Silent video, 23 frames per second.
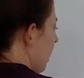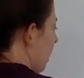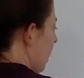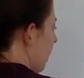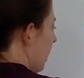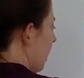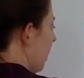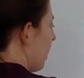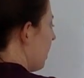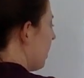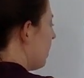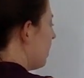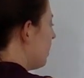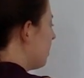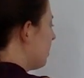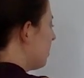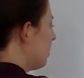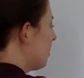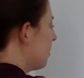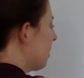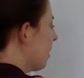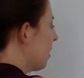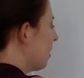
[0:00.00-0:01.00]
and
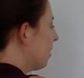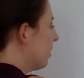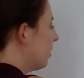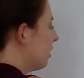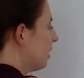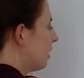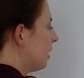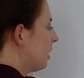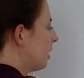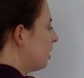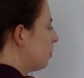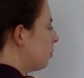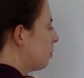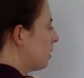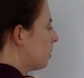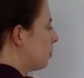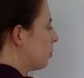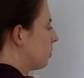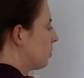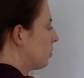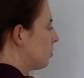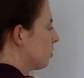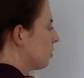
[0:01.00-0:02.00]
suddenly
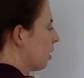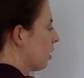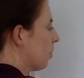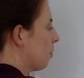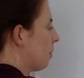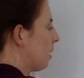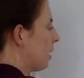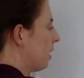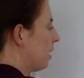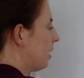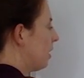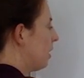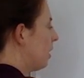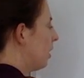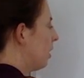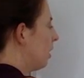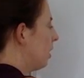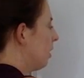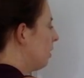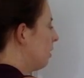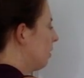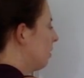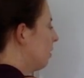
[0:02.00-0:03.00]
people start
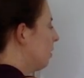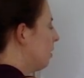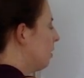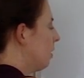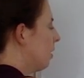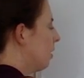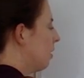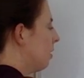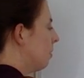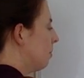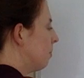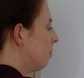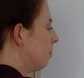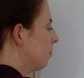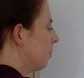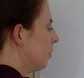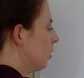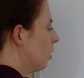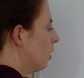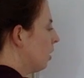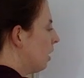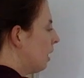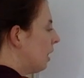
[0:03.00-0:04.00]
making
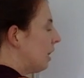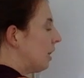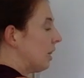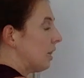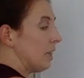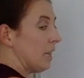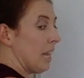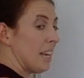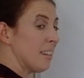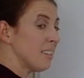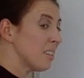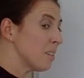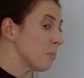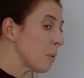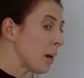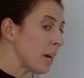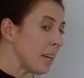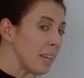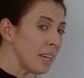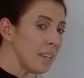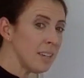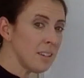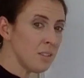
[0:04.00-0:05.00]
less
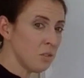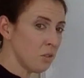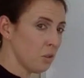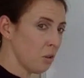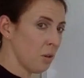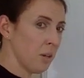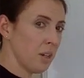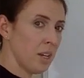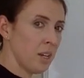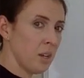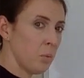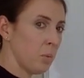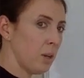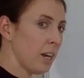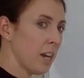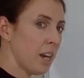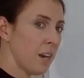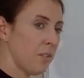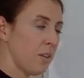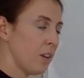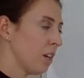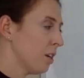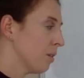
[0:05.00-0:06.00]
money, so again, we
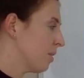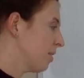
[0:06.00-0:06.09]
kind of hit a